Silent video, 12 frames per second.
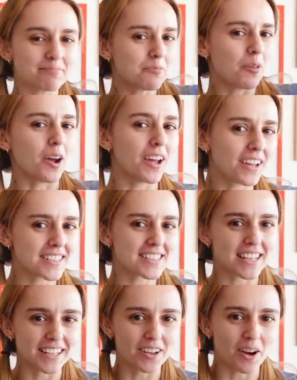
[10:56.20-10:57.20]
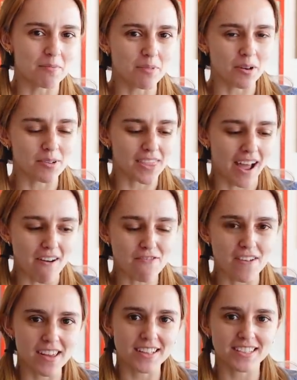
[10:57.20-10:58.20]
works in combo with the
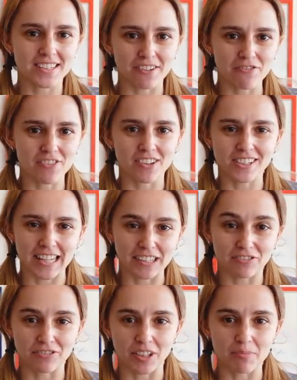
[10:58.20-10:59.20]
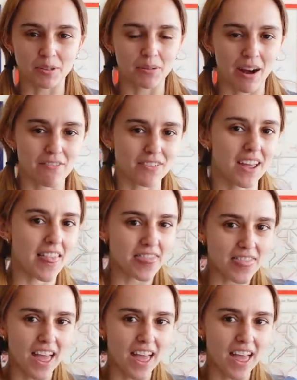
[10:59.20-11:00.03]
outfit, still feels like a fully blue outfit. And